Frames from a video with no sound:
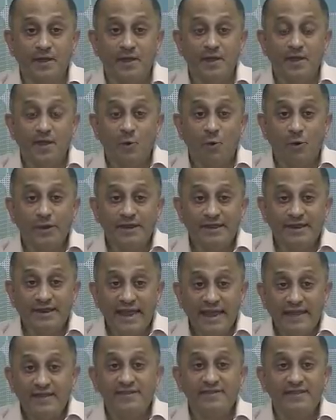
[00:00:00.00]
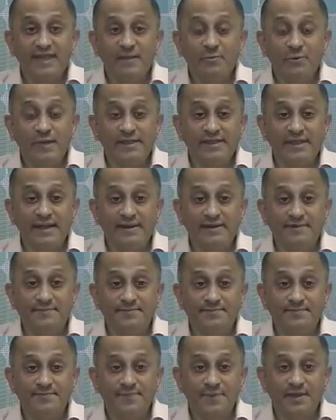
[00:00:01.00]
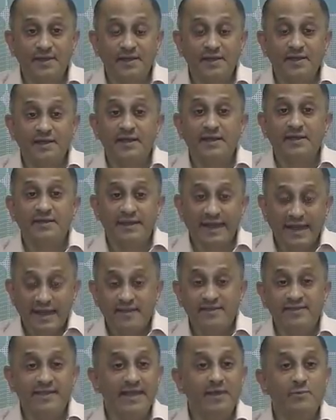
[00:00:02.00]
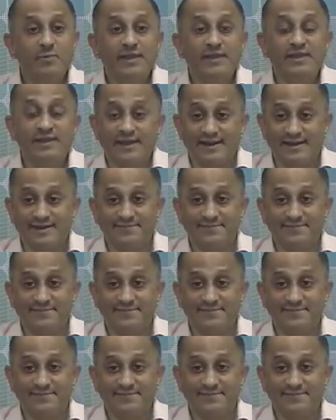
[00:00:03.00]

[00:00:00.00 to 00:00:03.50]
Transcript: what is the next thing we said? The next thing we said